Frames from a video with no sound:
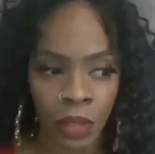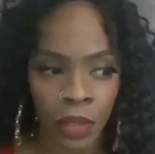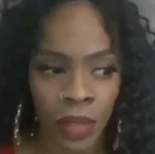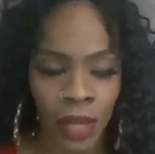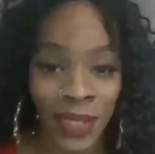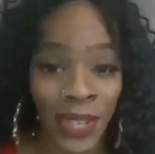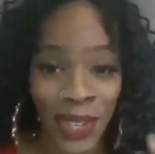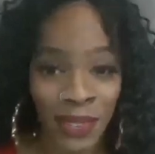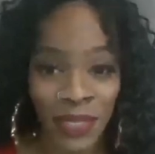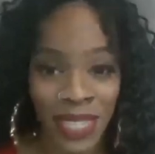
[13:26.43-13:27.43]
None
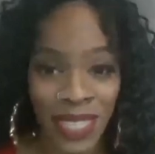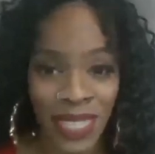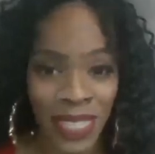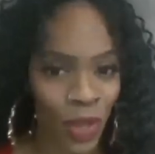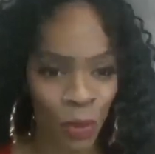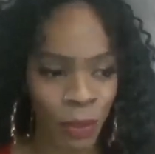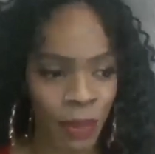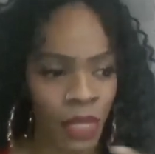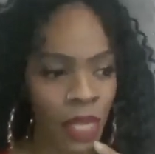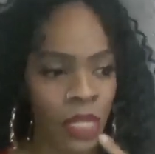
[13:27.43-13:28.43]
of this is helping
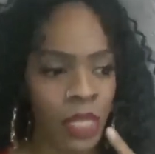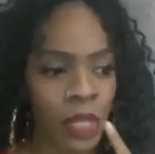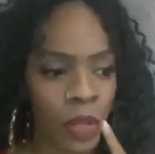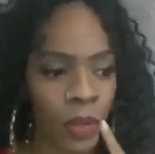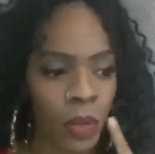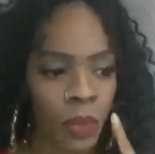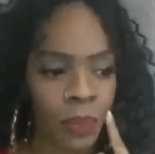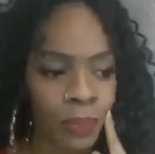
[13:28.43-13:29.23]
me. And so